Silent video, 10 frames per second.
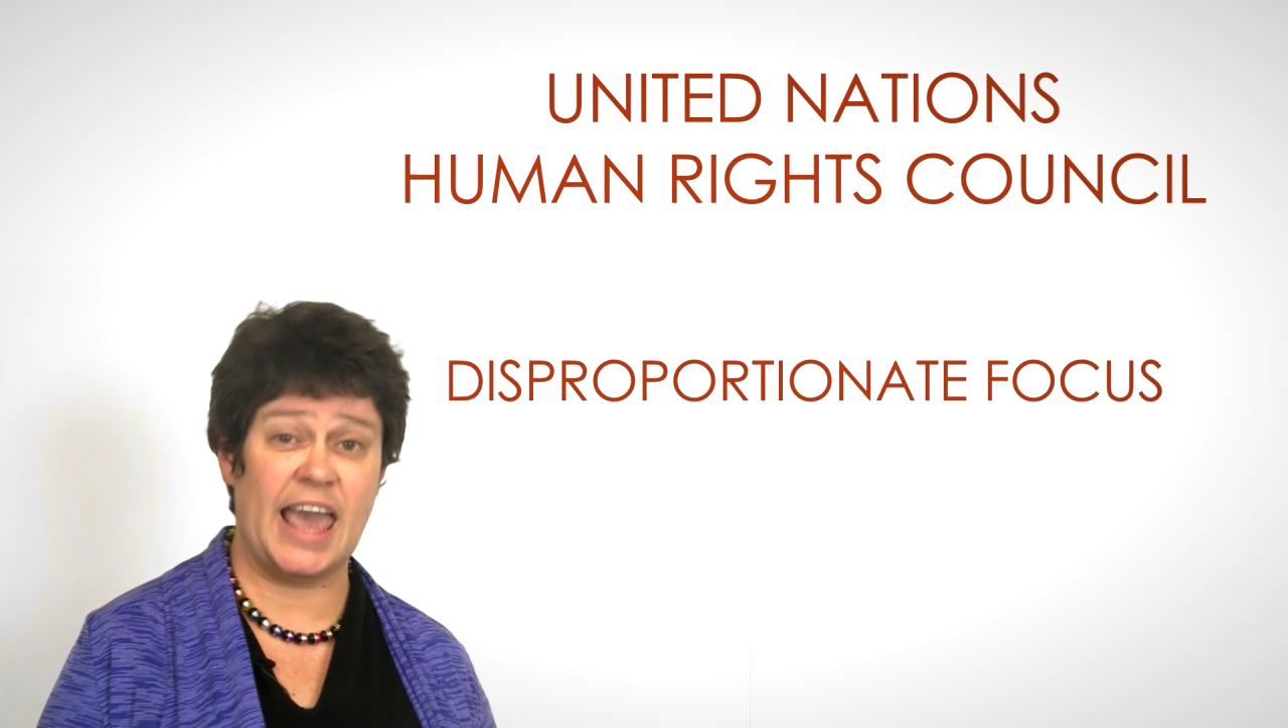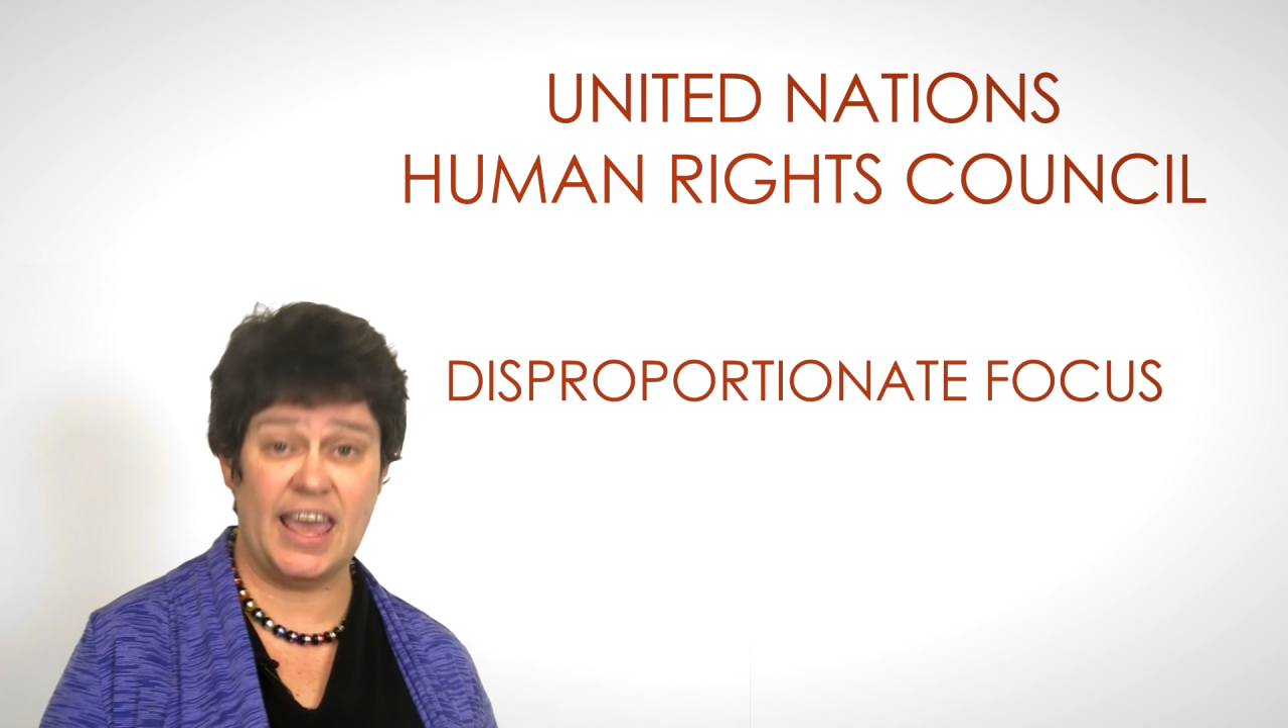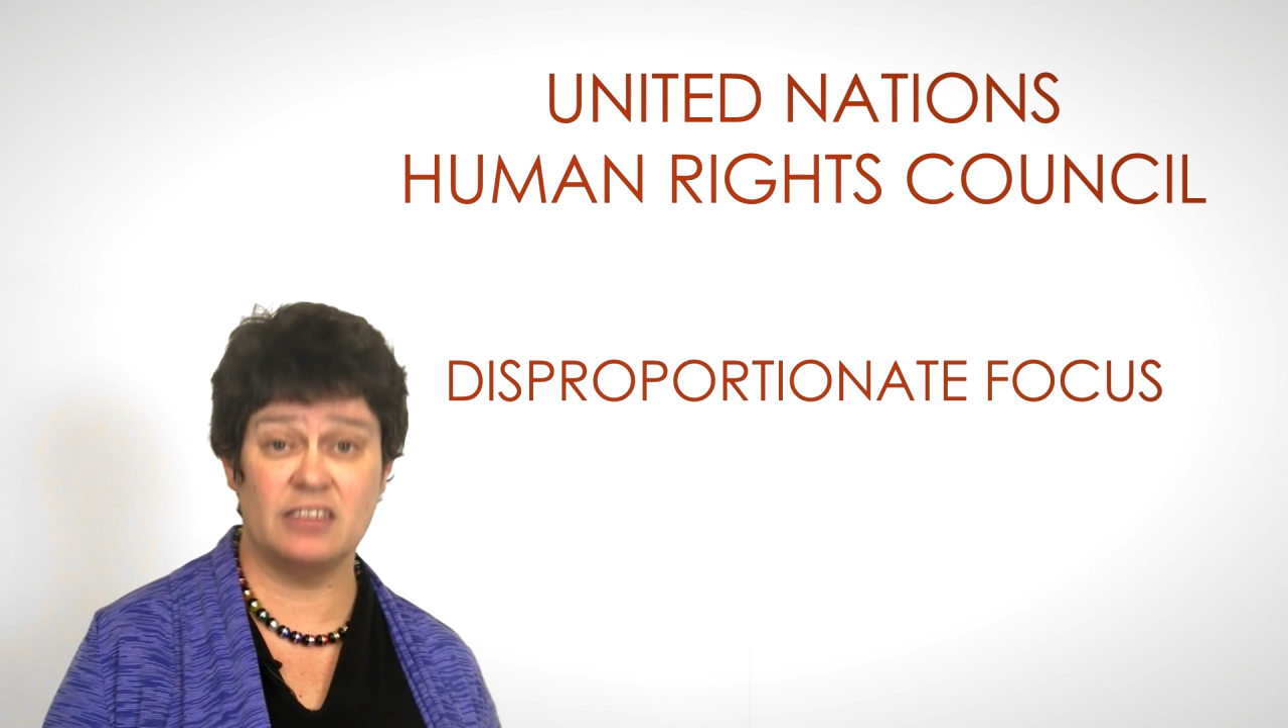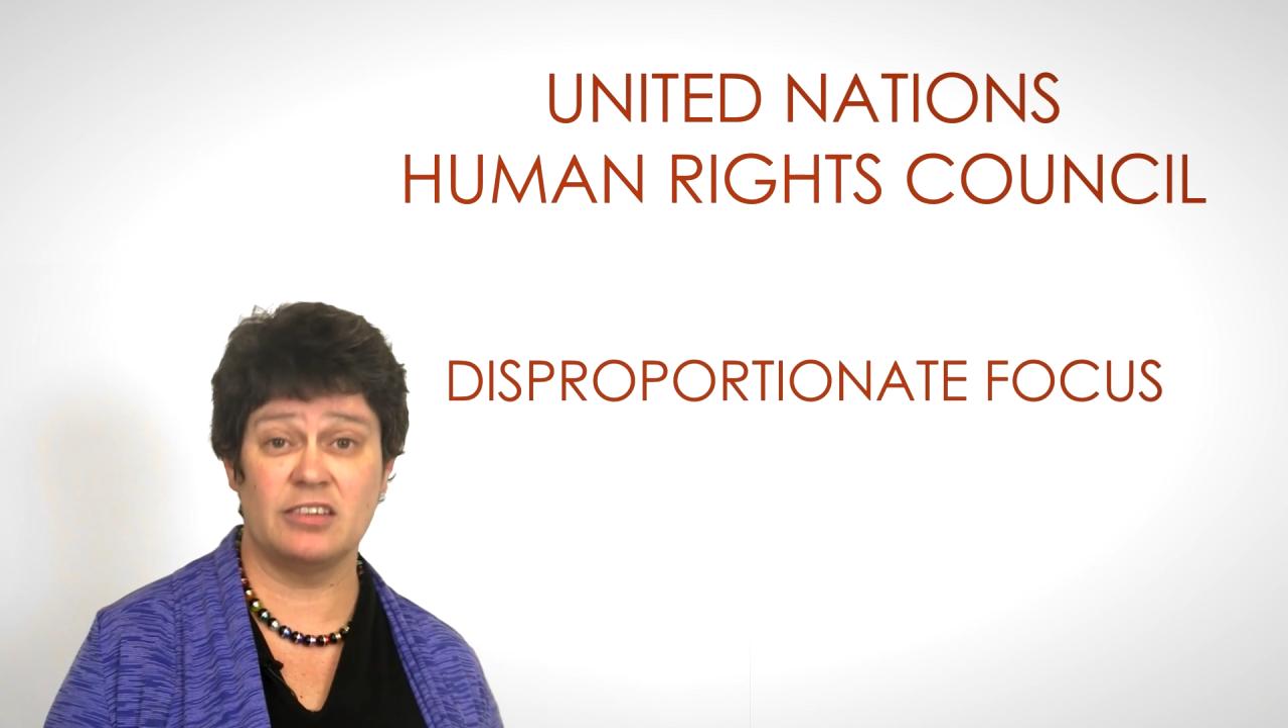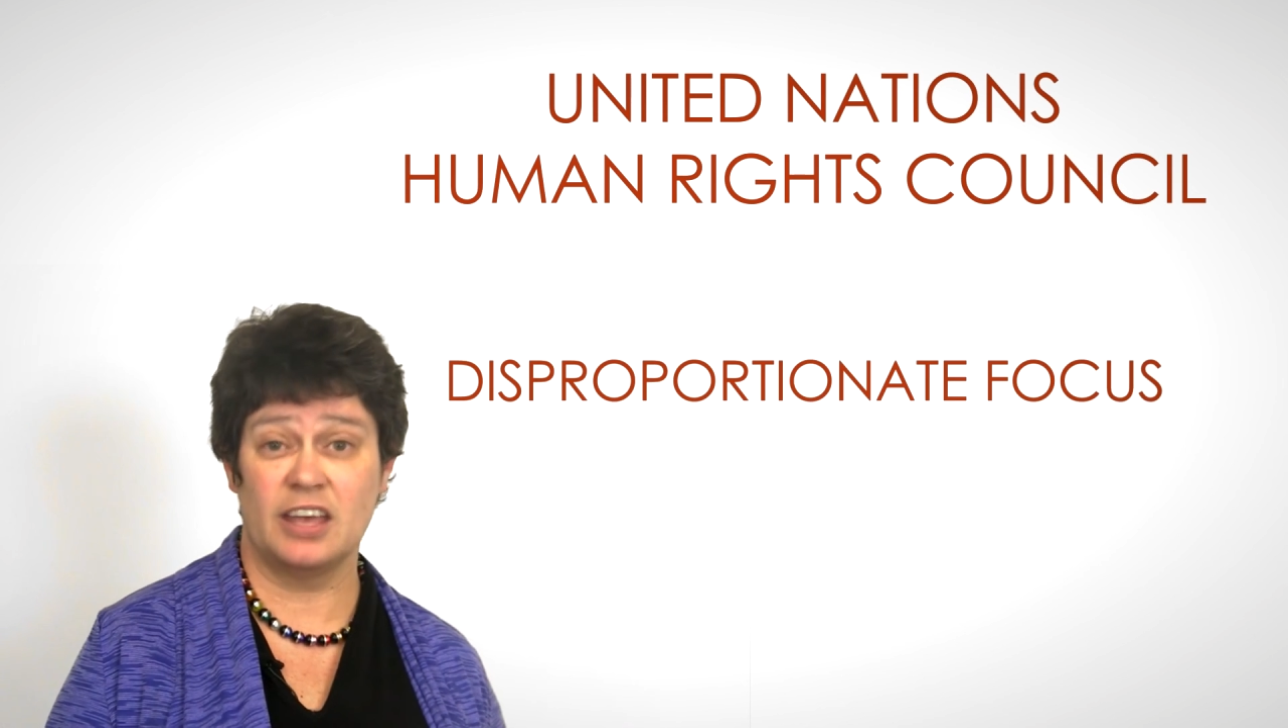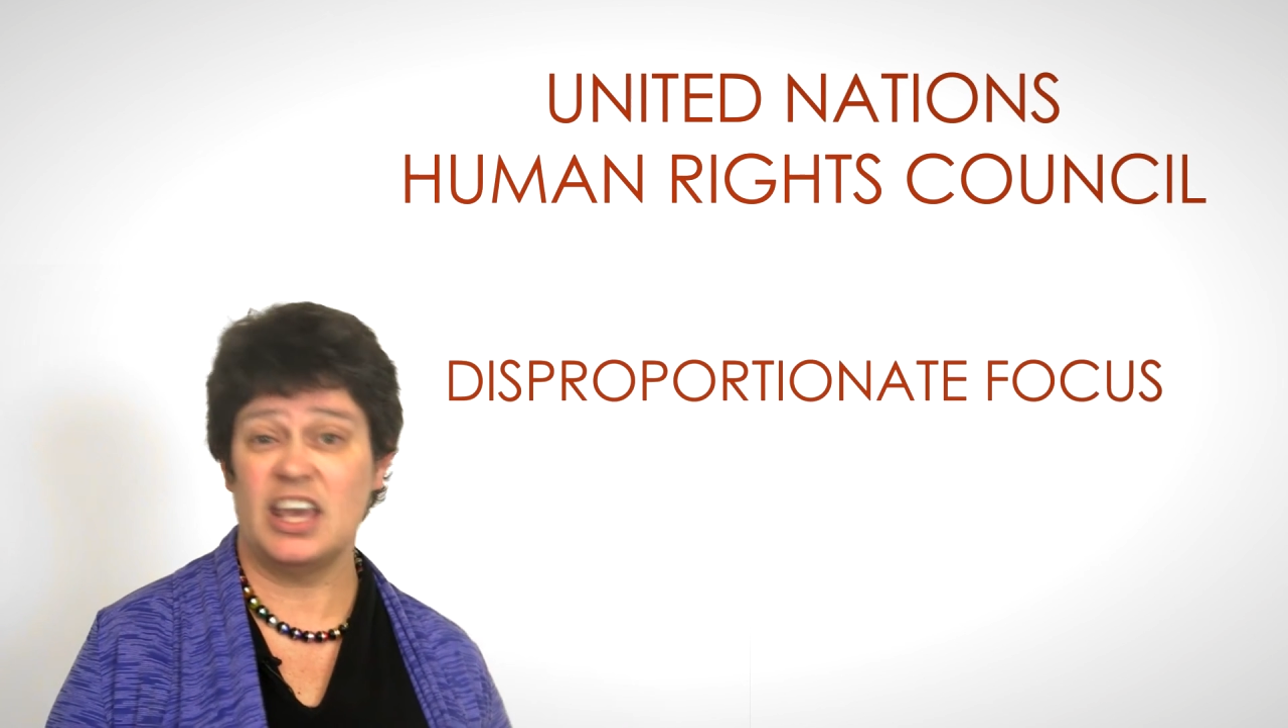and,